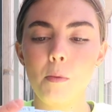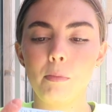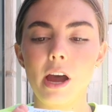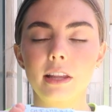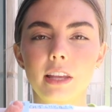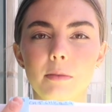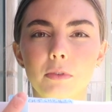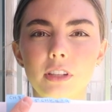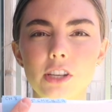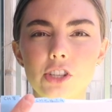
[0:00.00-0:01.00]
But I
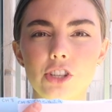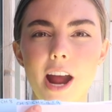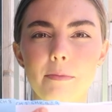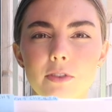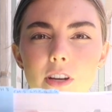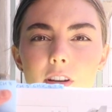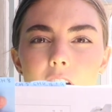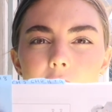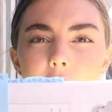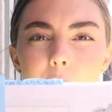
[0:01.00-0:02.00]
labeled each chapter.
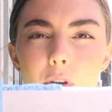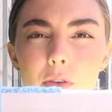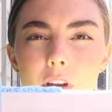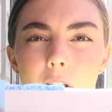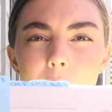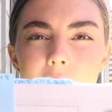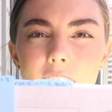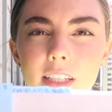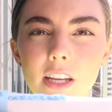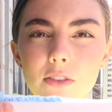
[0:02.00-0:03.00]
I just broke up
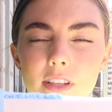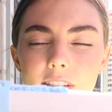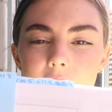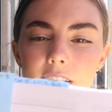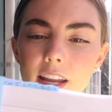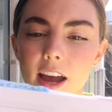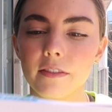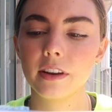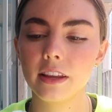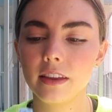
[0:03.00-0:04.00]
sticky notes because I didn't
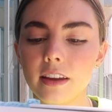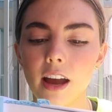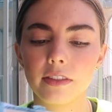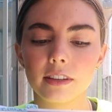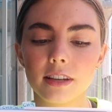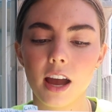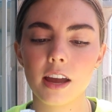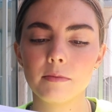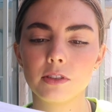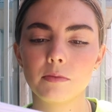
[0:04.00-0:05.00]
have anything at the
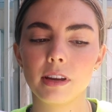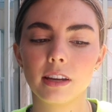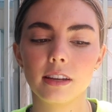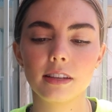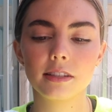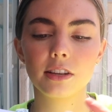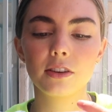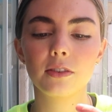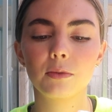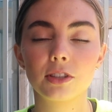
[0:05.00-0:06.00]
time to make it
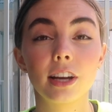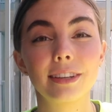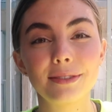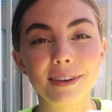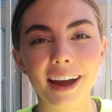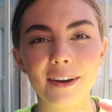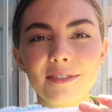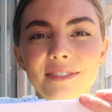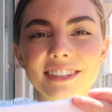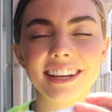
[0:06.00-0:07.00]
easier, which I do now,
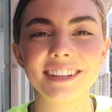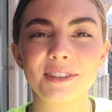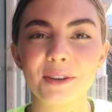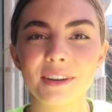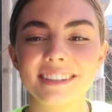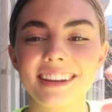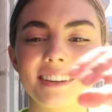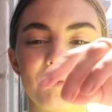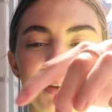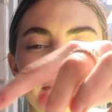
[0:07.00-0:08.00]
which I can show you guys that
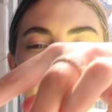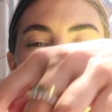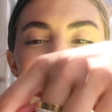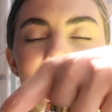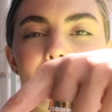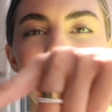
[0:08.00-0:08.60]
in an upcoming video.